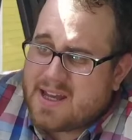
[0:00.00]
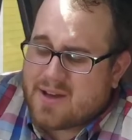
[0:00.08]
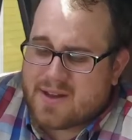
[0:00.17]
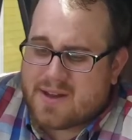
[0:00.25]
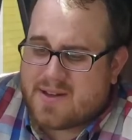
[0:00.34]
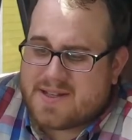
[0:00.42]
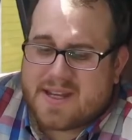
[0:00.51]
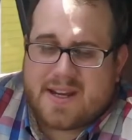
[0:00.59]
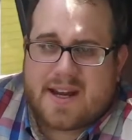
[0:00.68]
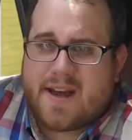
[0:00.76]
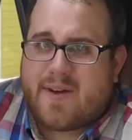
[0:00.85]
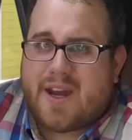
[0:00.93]
you know, the sync
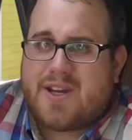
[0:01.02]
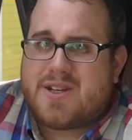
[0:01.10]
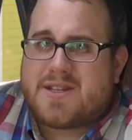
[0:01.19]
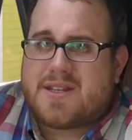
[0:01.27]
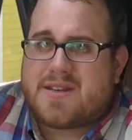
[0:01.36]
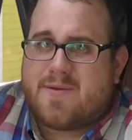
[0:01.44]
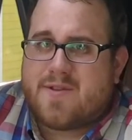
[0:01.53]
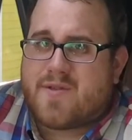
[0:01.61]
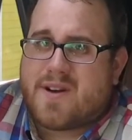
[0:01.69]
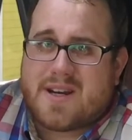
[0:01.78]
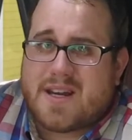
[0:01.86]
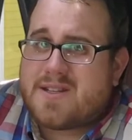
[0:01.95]
navigation system in the
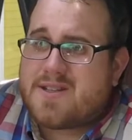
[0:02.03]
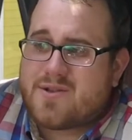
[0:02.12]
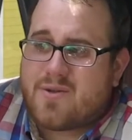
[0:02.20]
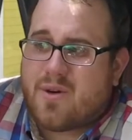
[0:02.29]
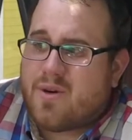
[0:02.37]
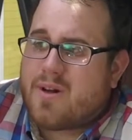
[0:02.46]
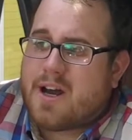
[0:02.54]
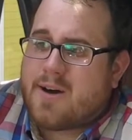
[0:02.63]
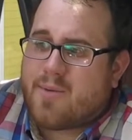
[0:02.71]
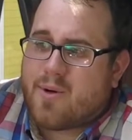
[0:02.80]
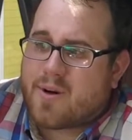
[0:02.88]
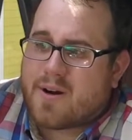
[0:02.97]
front doesn't do a whole lot
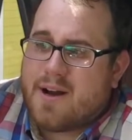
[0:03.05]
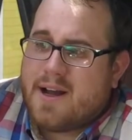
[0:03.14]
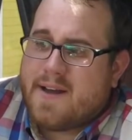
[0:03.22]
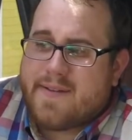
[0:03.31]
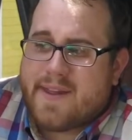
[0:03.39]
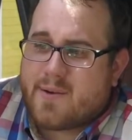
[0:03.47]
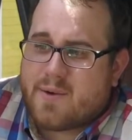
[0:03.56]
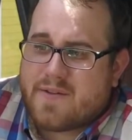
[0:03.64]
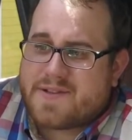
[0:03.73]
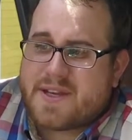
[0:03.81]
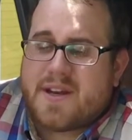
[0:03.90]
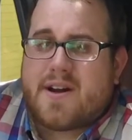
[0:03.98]
more than we've
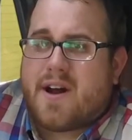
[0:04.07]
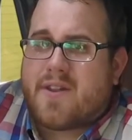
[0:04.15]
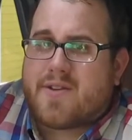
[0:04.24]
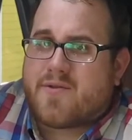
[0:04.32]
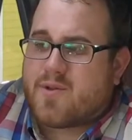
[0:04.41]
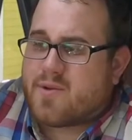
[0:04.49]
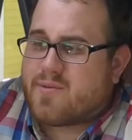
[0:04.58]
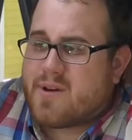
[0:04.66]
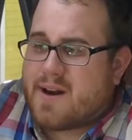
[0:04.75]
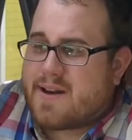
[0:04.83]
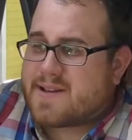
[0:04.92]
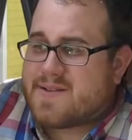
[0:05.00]
seen on other Ford
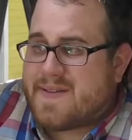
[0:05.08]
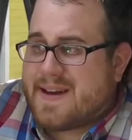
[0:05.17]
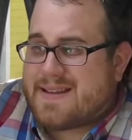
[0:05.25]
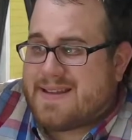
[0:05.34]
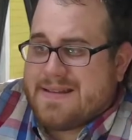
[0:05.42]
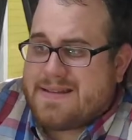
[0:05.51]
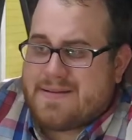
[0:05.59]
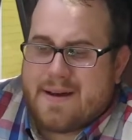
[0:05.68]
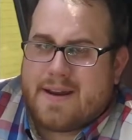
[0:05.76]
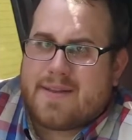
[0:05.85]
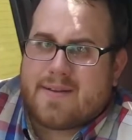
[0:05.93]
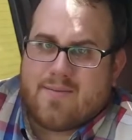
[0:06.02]
products. In fact, it doesn't do
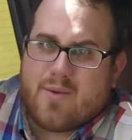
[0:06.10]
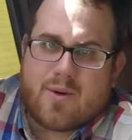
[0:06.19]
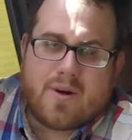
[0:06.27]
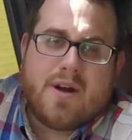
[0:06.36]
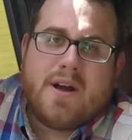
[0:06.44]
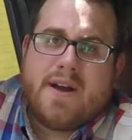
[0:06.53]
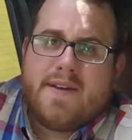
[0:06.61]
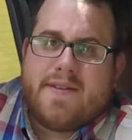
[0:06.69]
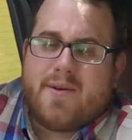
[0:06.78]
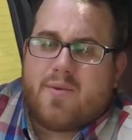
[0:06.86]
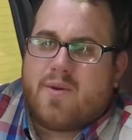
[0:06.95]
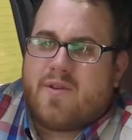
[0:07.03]
anything more
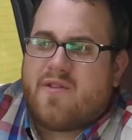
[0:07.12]
than what we